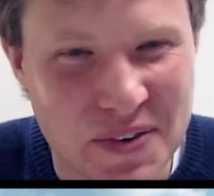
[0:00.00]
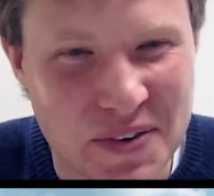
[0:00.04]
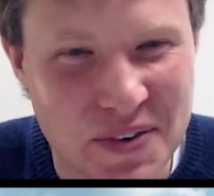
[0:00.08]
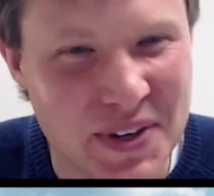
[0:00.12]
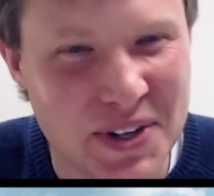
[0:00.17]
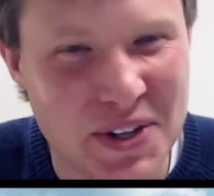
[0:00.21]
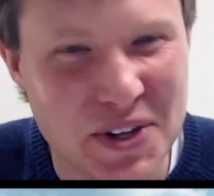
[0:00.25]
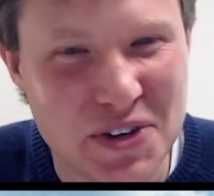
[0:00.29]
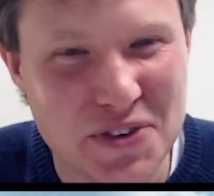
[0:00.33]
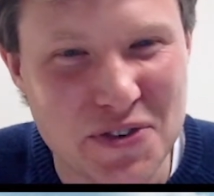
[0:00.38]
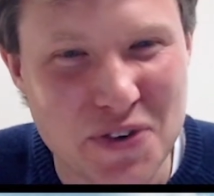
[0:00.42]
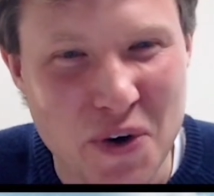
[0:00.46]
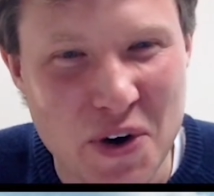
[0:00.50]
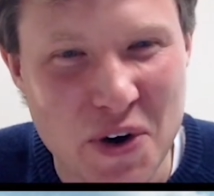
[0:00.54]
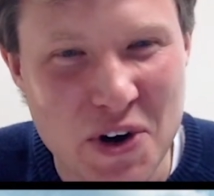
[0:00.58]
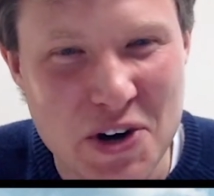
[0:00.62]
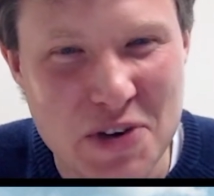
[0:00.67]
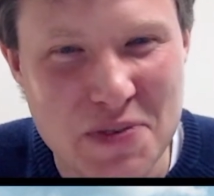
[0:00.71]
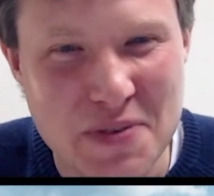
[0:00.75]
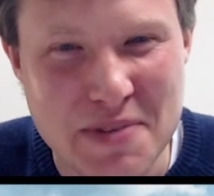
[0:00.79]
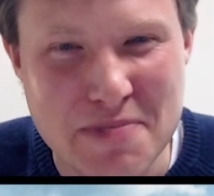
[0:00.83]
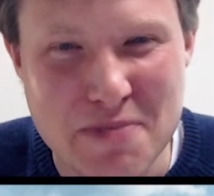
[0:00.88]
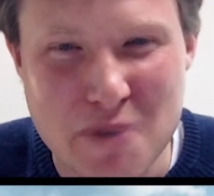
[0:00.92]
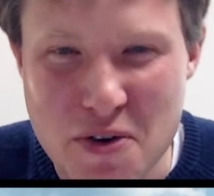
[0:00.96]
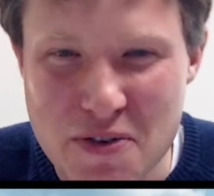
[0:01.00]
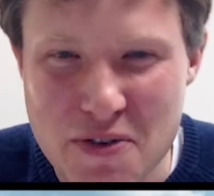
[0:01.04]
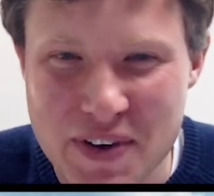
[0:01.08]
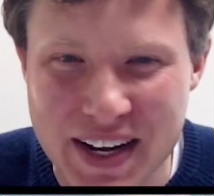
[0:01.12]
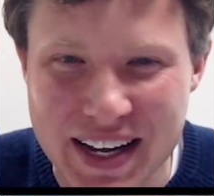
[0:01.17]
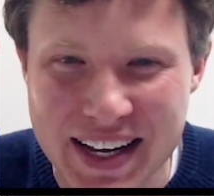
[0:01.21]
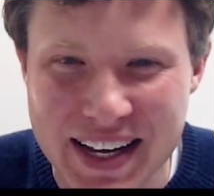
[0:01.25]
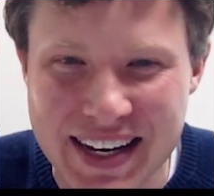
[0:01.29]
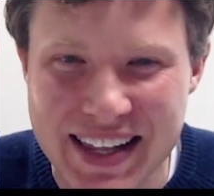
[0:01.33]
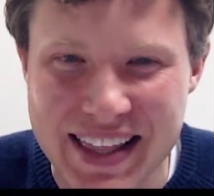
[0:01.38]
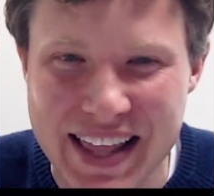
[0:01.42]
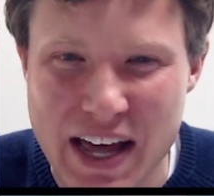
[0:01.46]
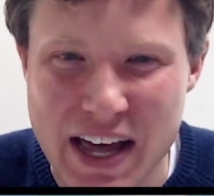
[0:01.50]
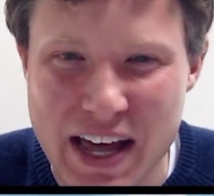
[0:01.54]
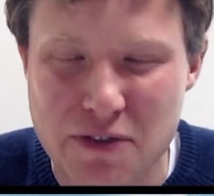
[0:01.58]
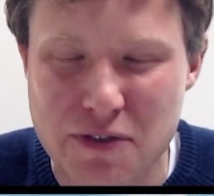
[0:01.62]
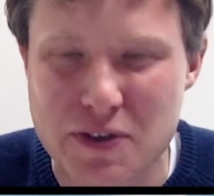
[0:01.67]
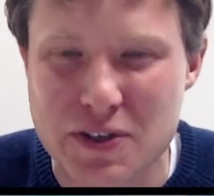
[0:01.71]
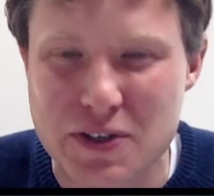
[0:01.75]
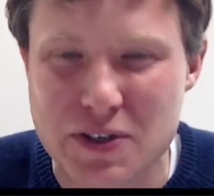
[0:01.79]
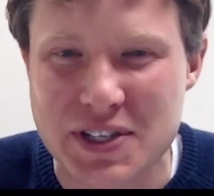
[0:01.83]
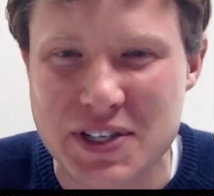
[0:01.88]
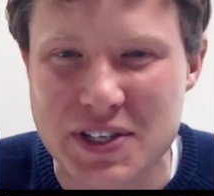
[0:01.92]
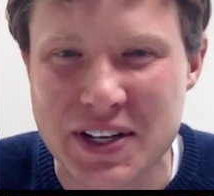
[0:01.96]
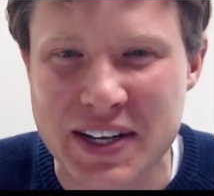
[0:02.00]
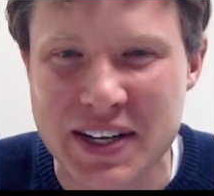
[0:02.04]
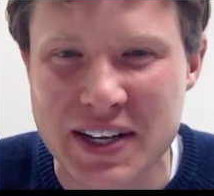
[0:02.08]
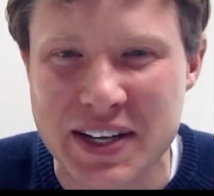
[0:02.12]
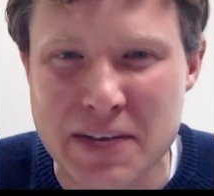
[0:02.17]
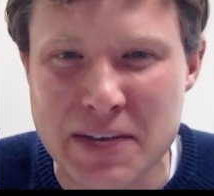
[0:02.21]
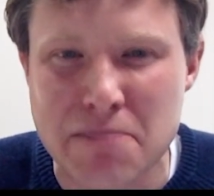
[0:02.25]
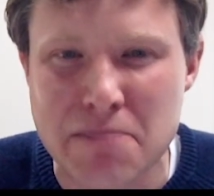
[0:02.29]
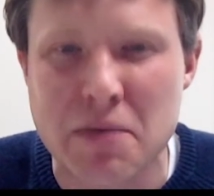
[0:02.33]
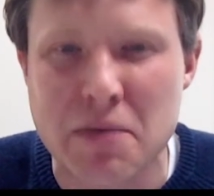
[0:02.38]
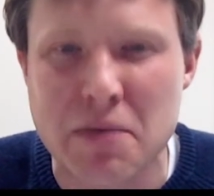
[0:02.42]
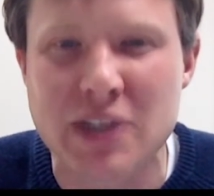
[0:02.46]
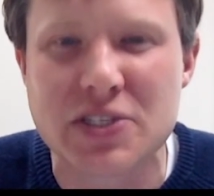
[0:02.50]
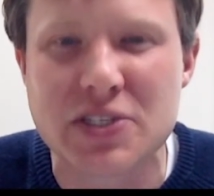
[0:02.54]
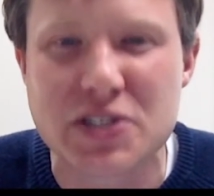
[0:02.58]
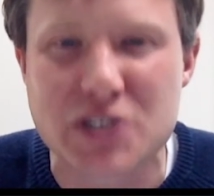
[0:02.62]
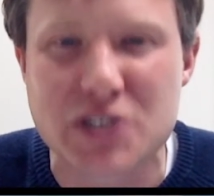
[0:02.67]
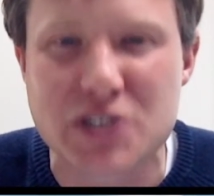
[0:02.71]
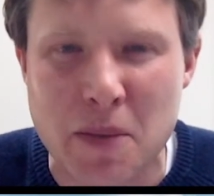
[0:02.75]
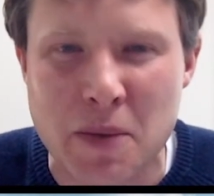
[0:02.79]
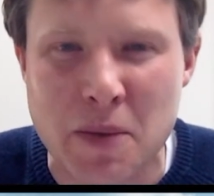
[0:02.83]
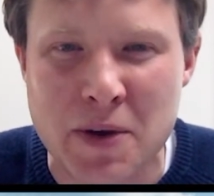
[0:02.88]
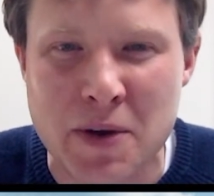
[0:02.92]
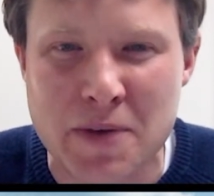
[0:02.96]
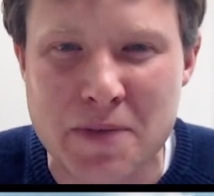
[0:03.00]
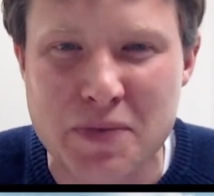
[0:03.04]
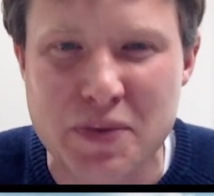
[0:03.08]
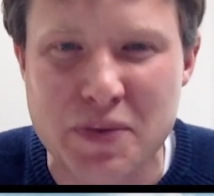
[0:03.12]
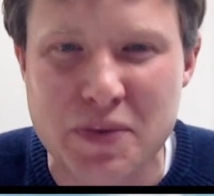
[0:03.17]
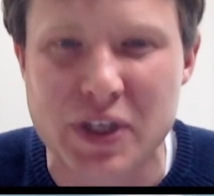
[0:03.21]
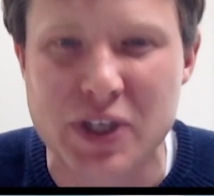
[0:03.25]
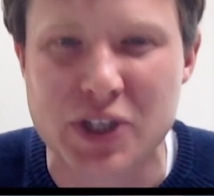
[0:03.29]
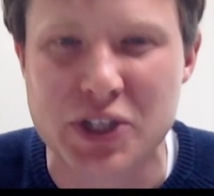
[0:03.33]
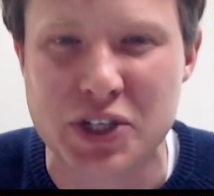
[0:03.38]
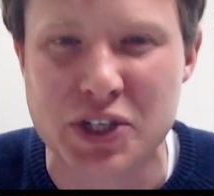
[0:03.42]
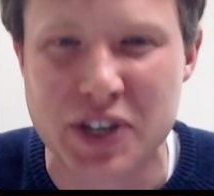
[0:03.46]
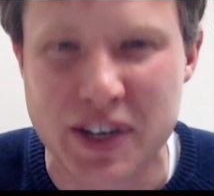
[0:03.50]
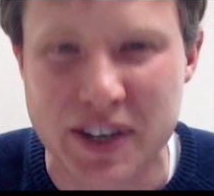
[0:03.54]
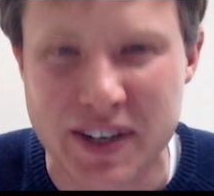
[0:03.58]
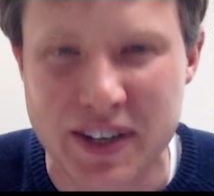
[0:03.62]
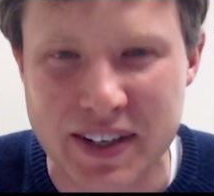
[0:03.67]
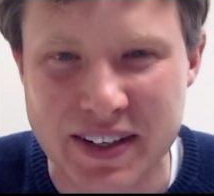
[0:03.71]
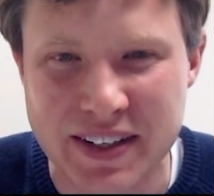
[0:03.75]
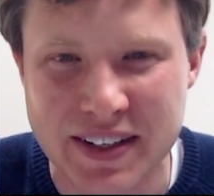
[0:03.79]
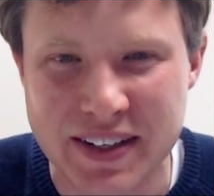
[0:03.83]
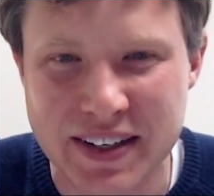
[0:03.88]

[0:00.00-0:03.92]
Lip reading: We look forward to be moving into that facility mid-summer this year.